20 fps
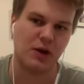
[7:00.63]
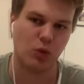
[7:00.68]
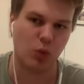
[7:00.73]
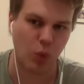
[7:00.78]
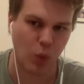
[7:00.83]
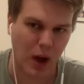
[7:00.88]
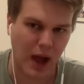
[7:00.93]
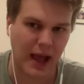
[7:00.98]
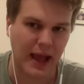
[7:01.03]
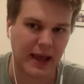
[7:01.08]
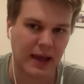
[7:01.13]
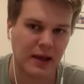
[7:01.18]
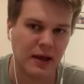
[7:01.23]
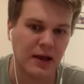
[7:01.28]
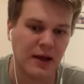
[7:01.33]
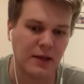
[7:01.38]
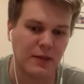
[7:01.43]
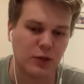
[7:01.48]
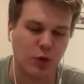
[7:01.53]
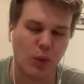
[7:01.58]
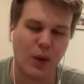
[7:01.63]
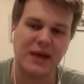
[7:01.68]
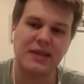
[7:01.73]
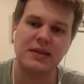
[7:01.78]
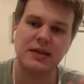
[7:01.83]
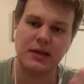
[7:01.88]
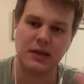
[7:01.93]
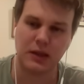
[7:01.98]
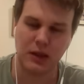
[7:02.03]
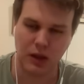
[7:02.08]
way. The way
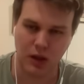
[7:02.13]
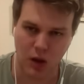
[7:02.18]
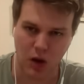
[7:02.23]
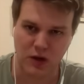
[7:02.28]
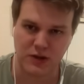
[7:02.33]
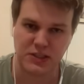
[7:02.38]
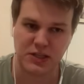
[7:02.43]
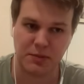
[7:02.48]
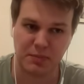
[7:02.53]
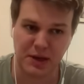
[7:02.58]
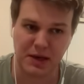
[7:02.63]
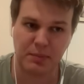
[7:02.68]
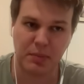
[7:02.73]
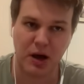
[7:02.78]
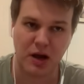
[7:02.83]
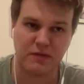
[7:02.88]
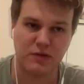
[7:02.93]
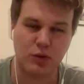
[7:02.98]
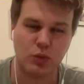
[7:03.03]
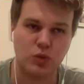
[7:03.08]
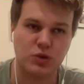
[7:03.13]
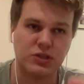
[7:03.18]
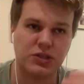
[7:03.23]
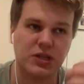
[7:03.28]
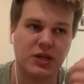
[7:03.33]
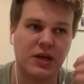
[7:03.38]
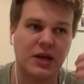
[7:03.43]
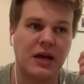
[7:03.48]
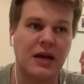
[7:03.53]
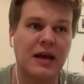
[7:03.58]
that it lost, a big part of it was
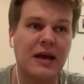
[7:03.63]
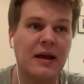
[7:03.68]
that